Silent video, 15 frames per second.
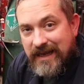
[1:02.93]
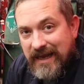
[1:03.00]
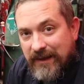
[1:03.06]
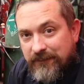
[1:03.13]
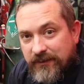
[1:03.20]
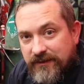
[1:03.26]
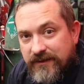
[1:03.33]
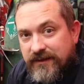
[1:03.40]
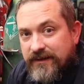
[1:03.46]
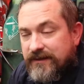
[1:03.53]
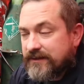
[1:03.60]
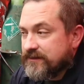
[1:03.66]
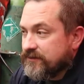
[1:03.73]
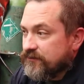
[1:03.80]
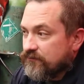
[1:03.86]
happened
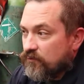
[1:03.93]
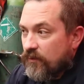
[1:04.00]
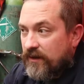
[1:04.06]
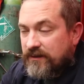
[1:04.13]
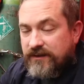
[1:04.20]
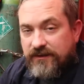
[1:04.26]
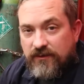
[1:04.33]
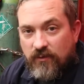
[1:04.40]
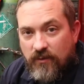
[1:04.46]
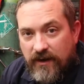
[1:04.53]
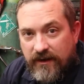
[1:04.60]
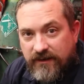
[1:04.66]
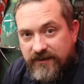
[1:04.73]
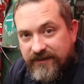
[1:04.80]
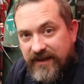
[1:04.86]
is you've welded the
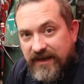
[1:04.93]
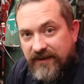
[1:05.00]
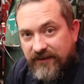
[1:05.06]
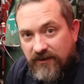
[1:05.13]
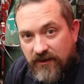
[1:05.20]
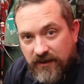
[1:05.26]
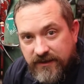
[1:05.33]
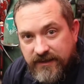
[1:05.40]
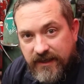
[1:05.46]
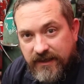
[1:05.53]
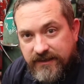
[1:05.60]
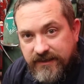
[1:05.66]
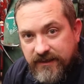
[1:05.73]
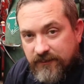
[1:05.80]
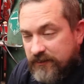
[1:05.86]
wire to the end of the
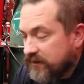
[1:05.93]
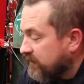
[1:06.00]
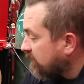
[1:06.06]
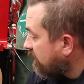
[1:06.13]
contact tip